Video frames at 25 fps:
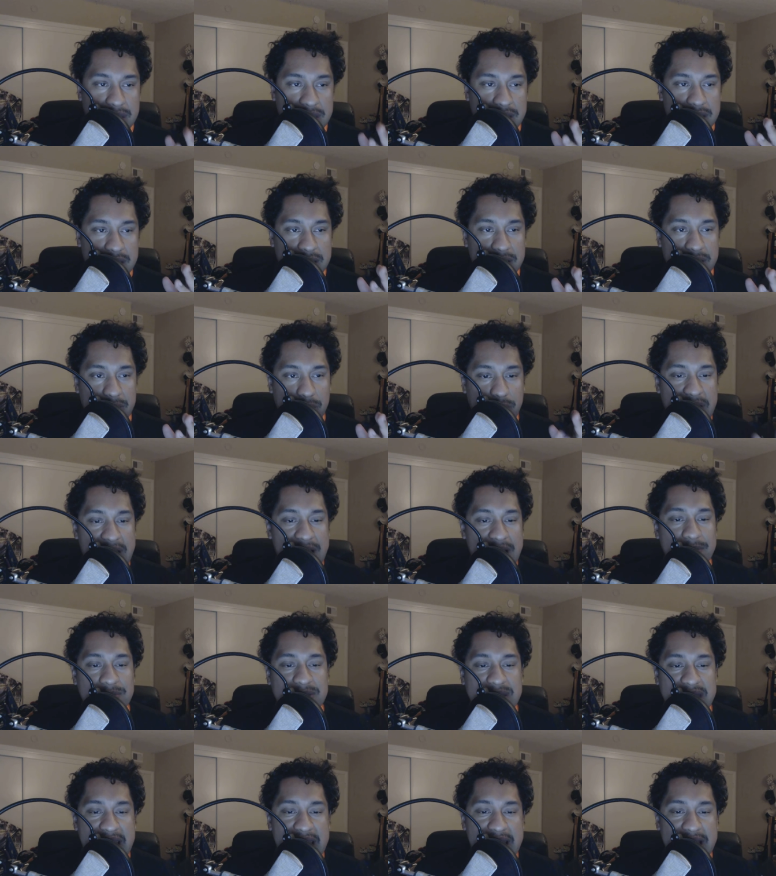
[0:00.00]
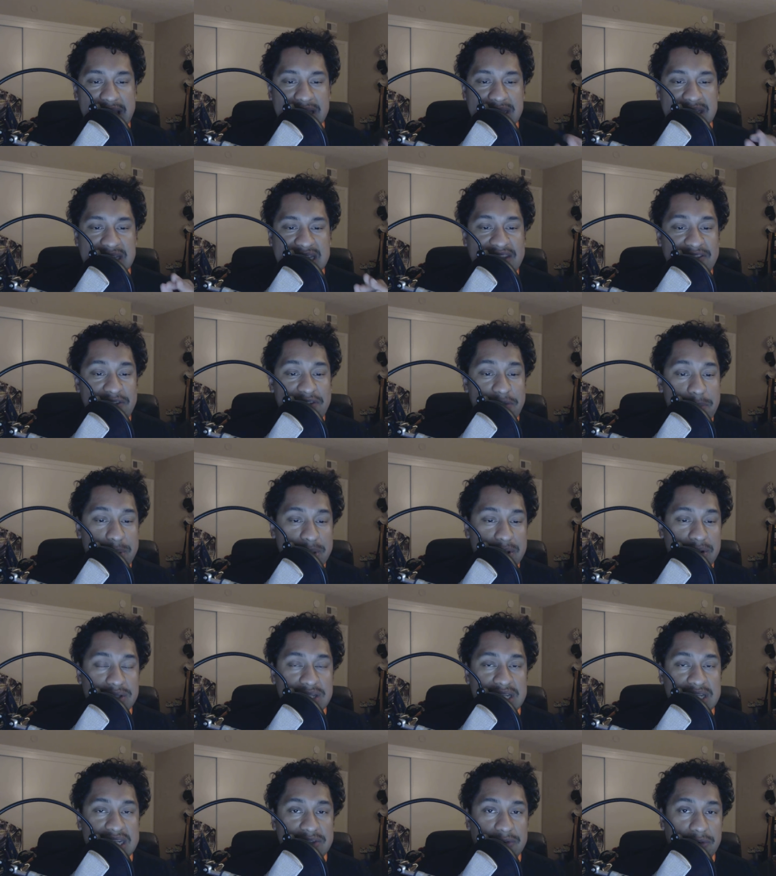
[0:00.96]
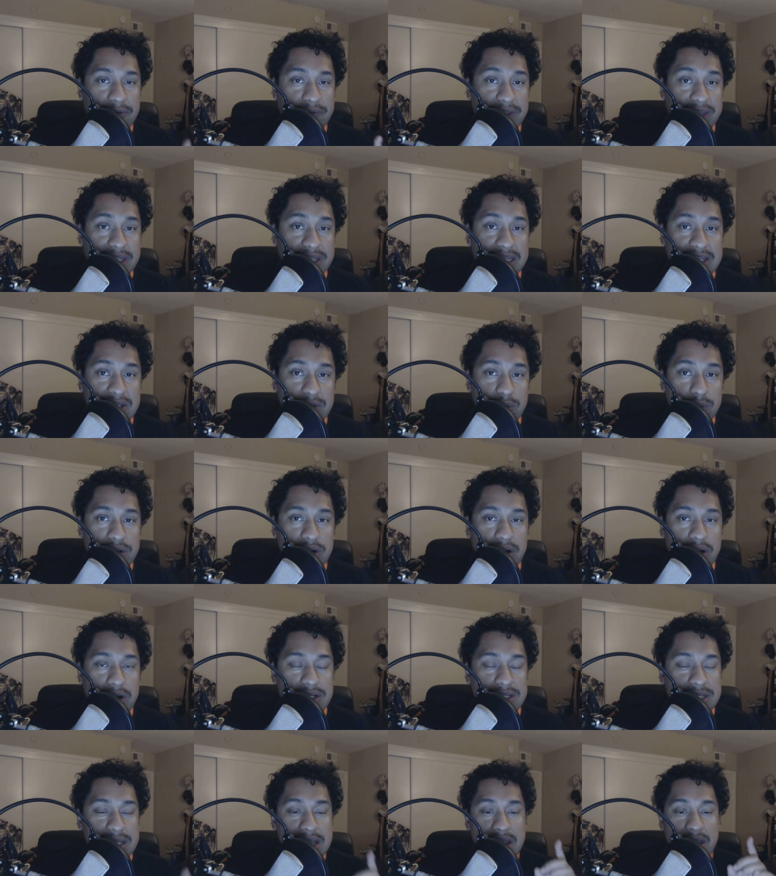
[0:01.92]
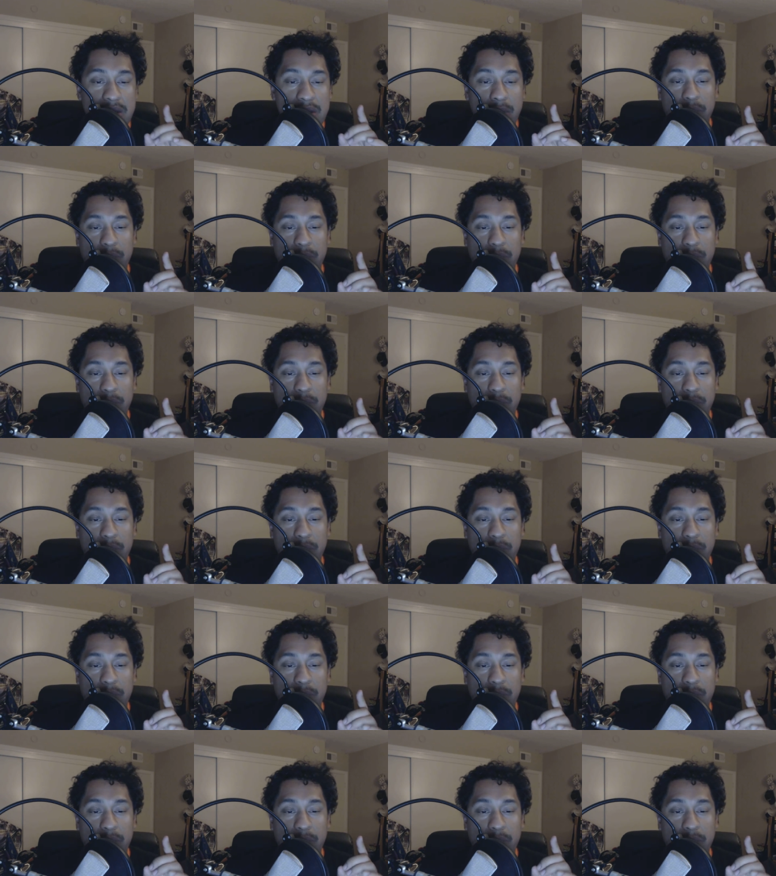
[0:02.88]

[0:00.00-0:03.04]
The Rams had seven penalties for fifty-two yards.